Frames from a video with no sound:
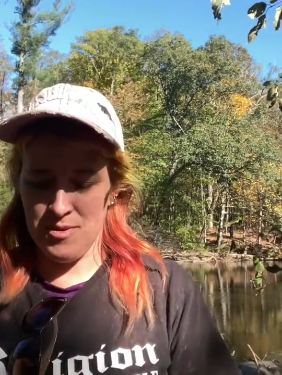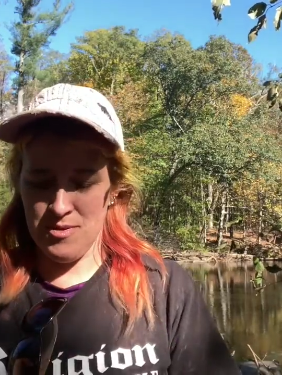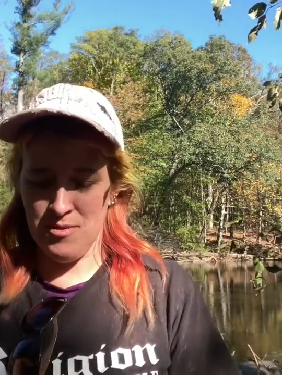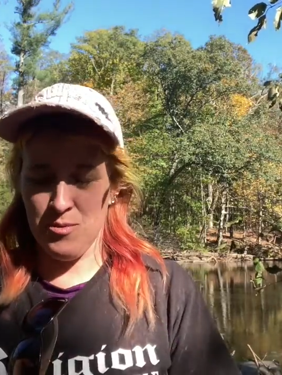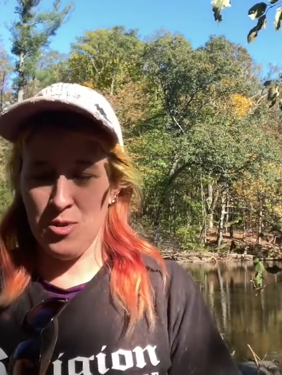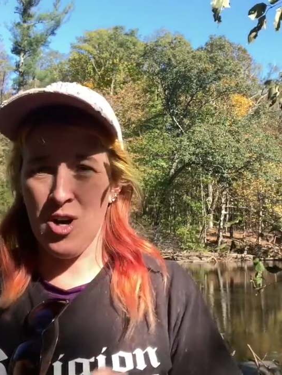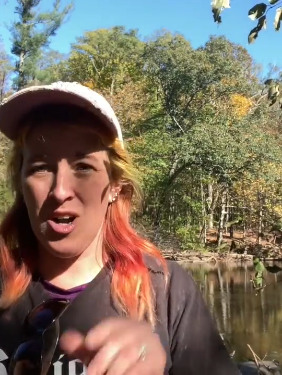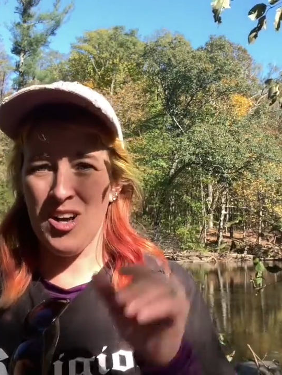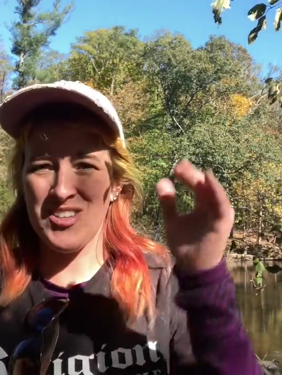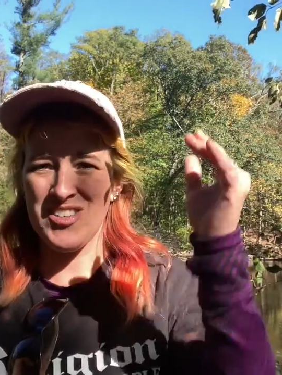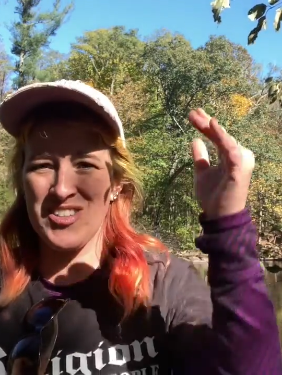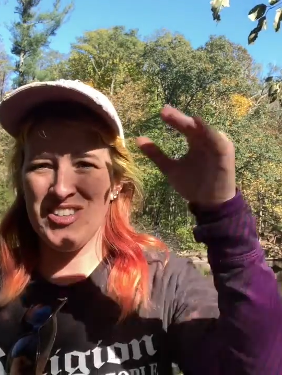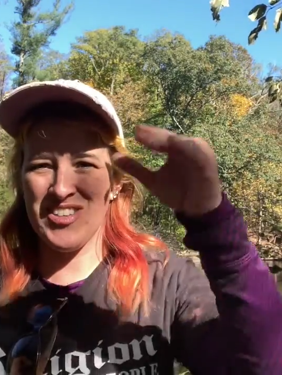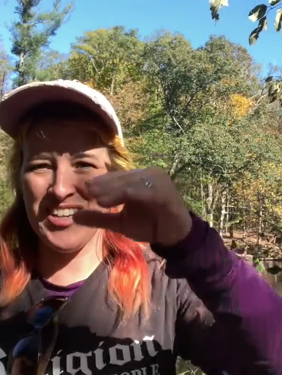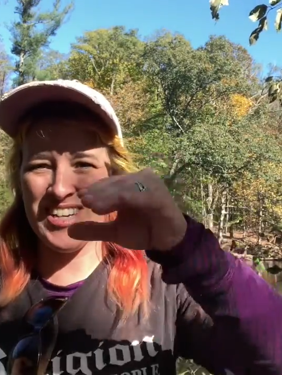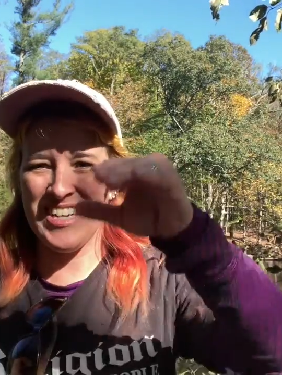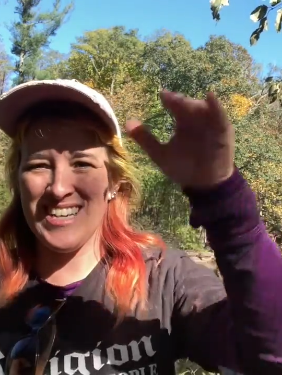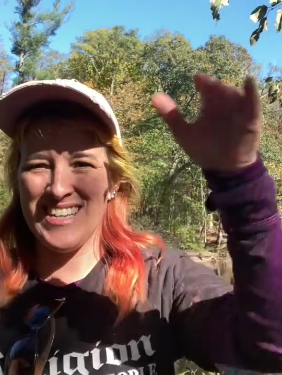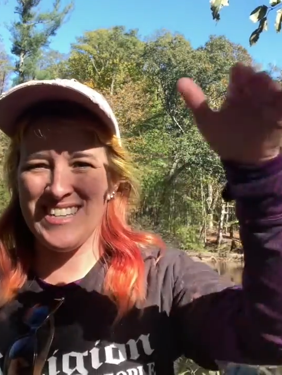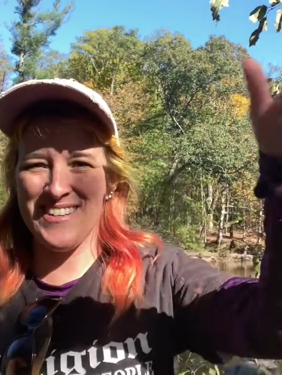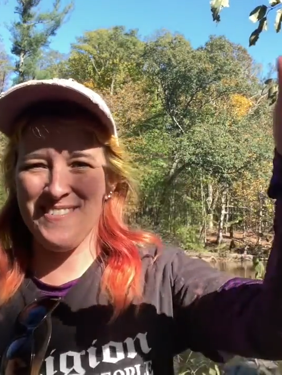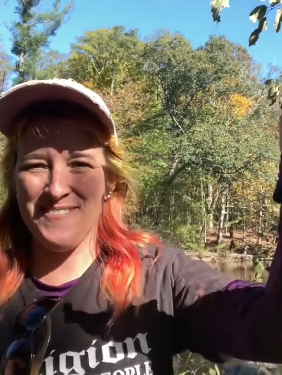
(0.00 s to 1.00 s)
we're all
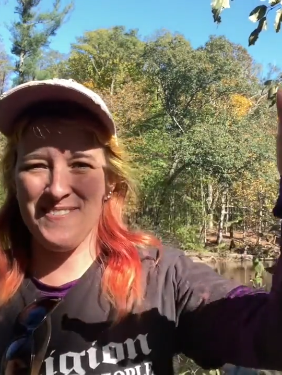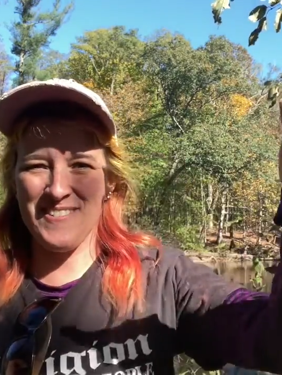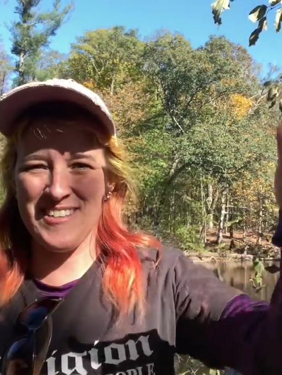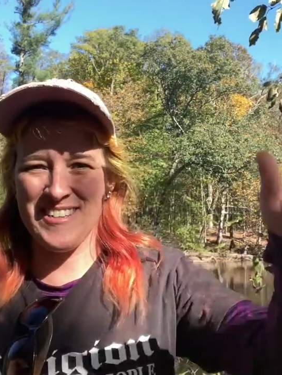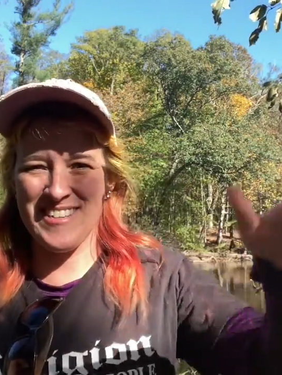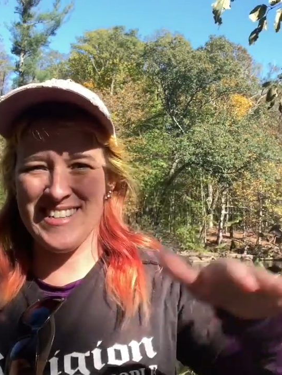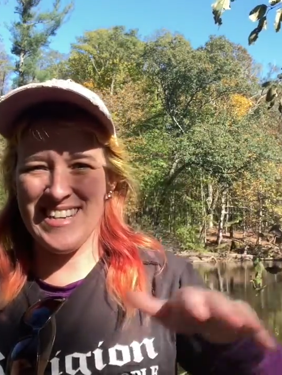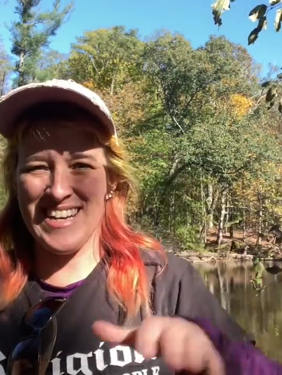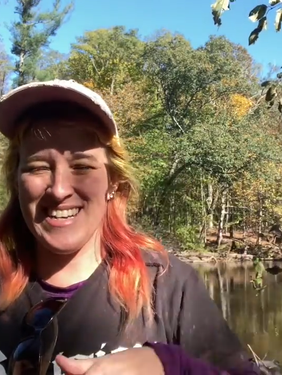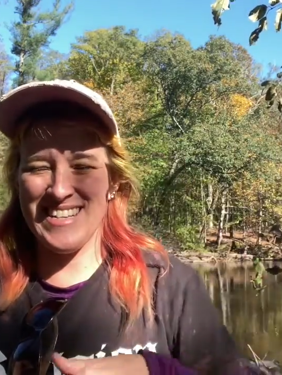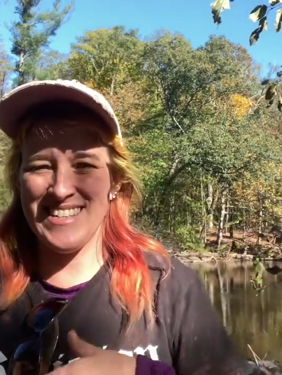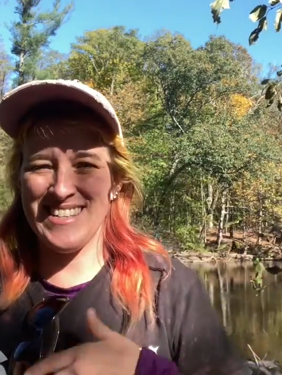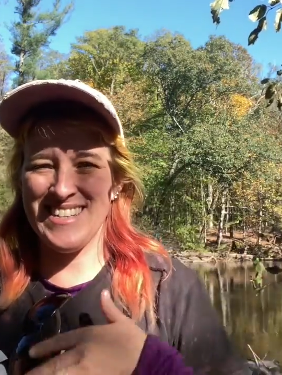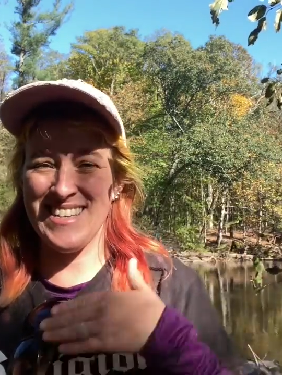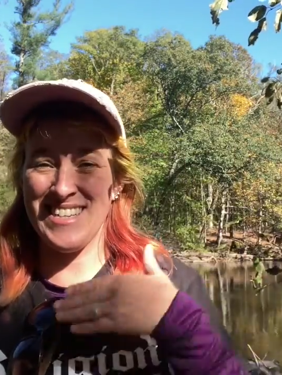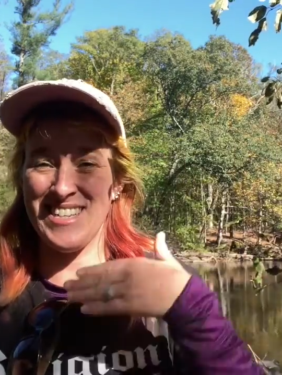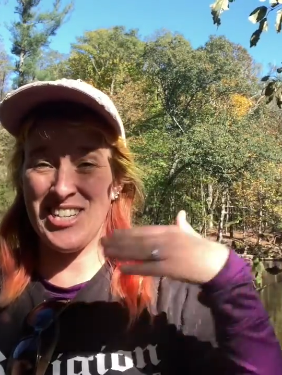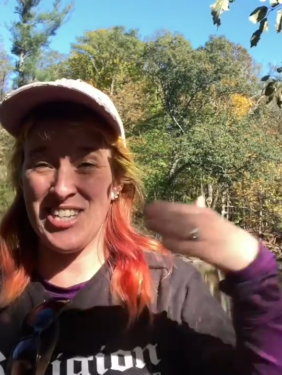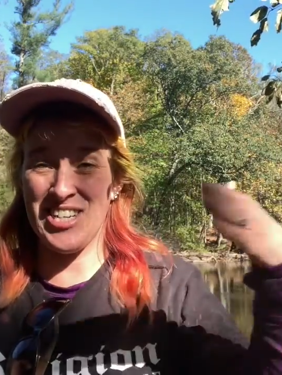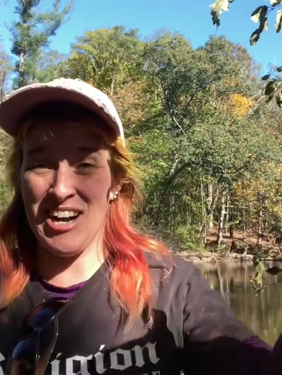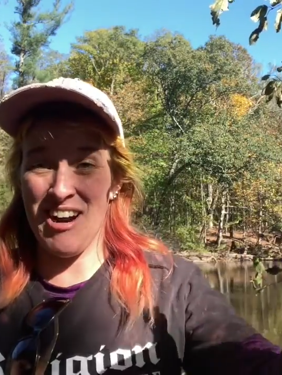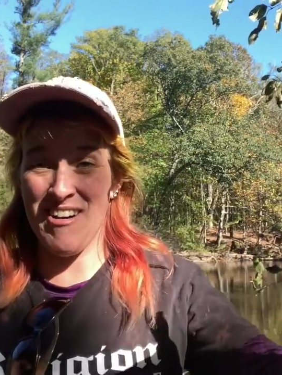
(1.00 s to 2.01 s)
studying different saints
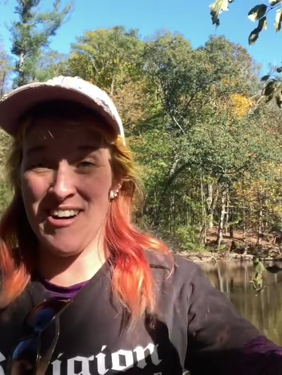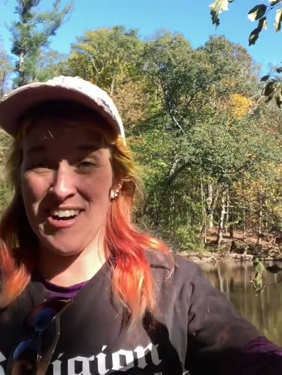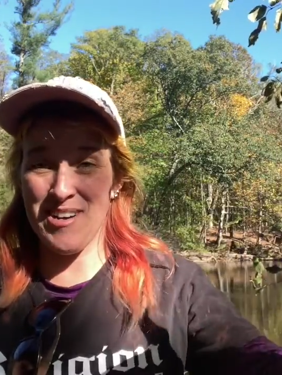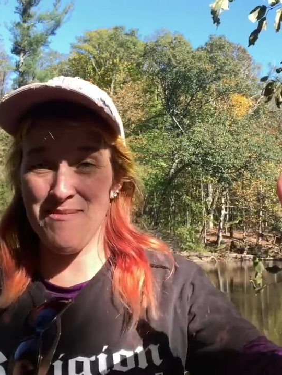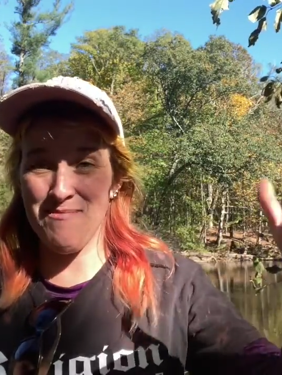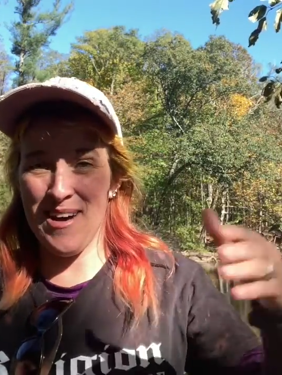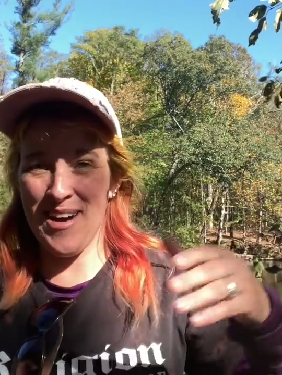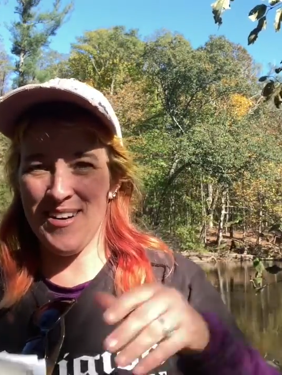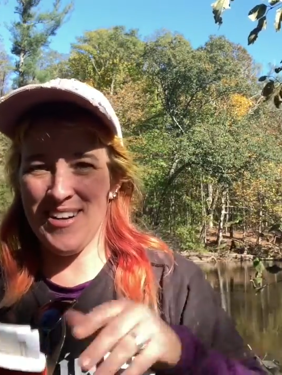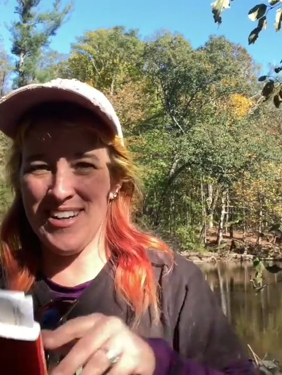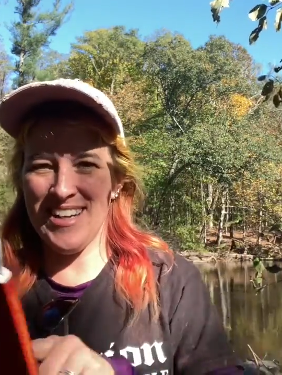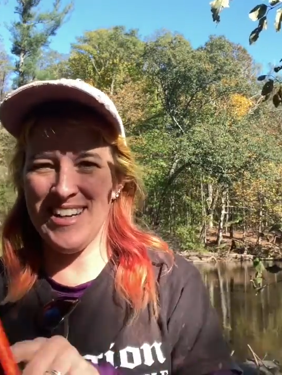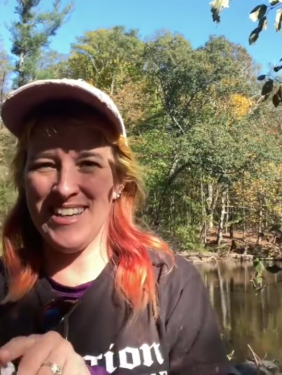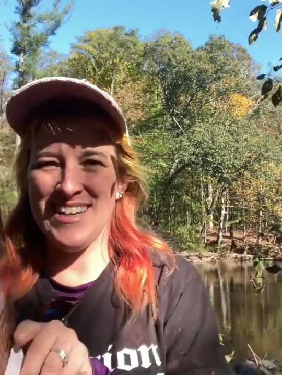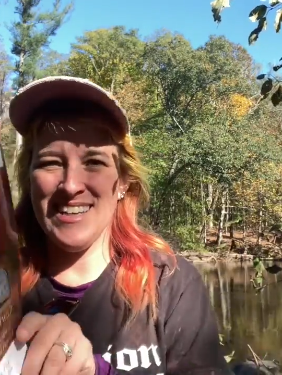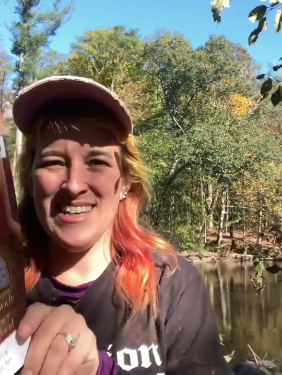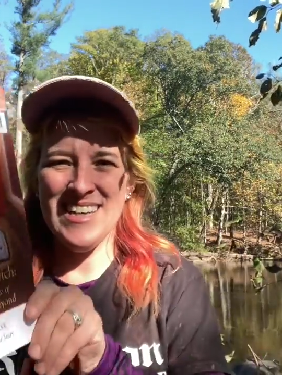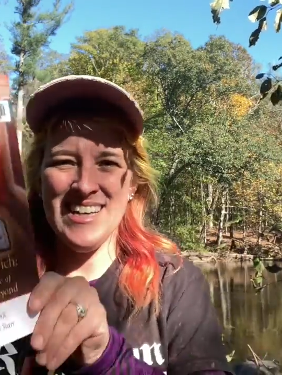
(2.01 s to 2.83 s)
and sharing about it.